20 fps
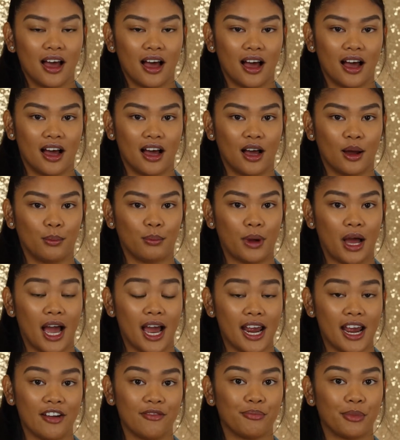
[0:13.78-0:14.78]

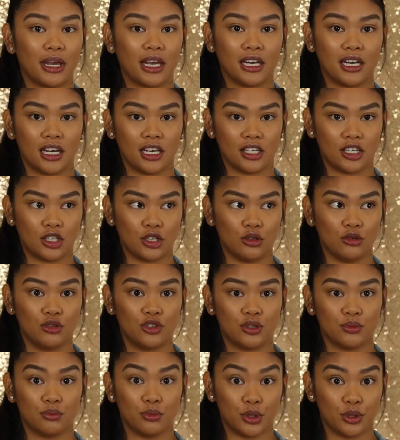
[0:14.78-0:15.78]
I have made a
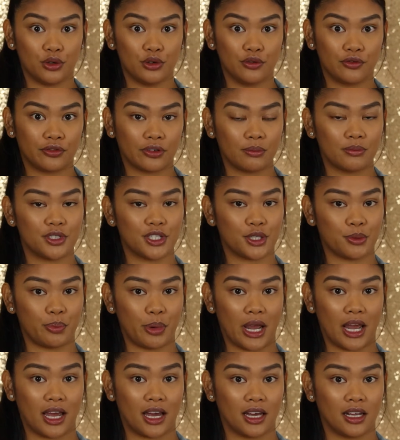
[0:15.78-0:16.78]
huge move from
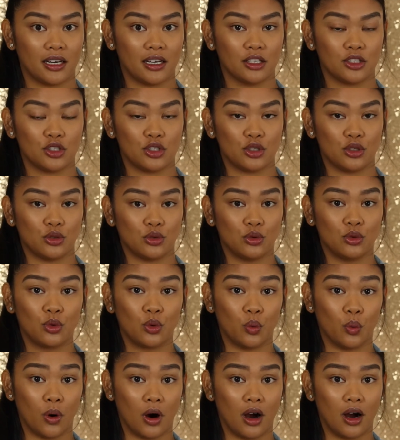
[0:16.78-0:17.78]
Japan to
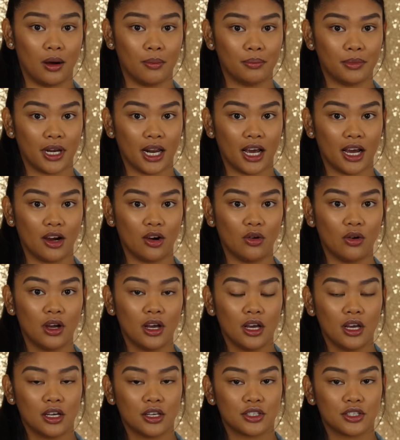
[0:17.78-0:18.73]
Glam now,